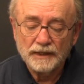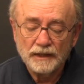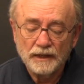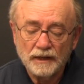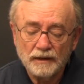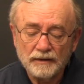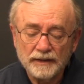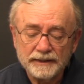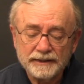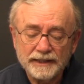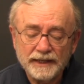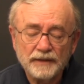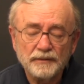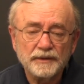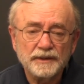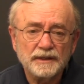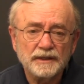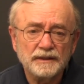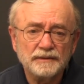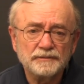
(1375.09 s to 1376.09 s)
All right, now
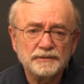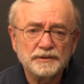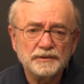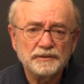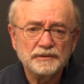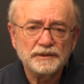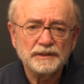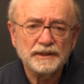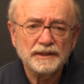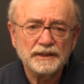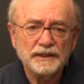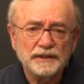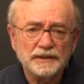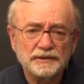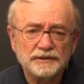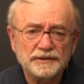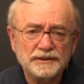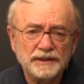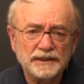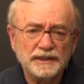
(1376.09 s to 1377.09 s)
we come to the
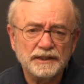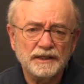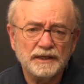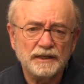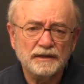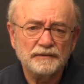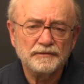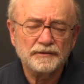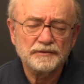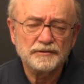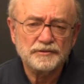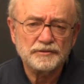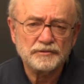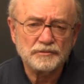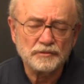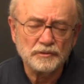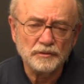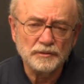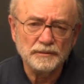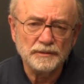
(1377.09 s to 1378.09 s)
sinking of the
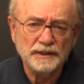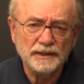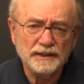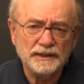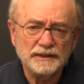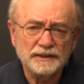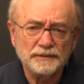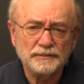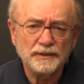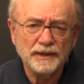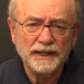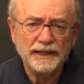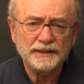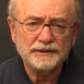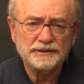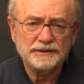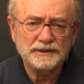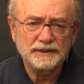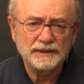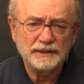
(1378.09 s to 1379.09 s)
Struma in the
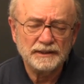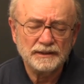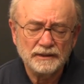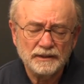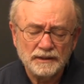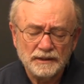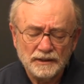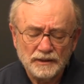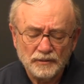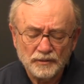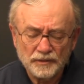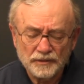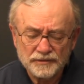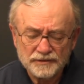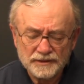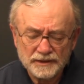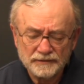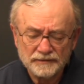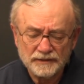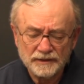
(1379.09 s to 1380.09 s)
Black Sea with
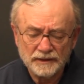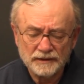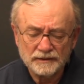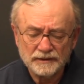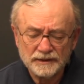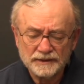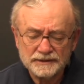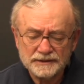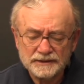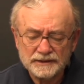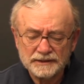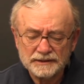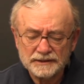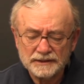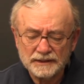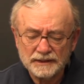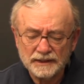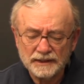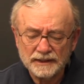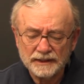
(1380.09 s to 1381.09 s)

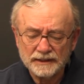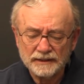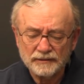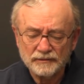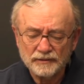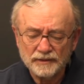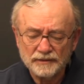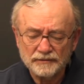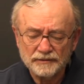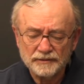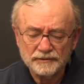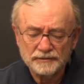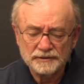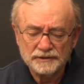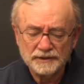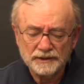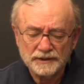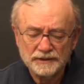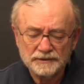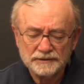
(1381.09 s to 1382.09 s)
769
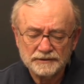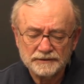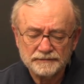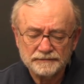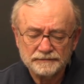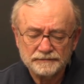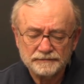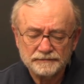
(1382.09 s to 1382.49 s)
refugees.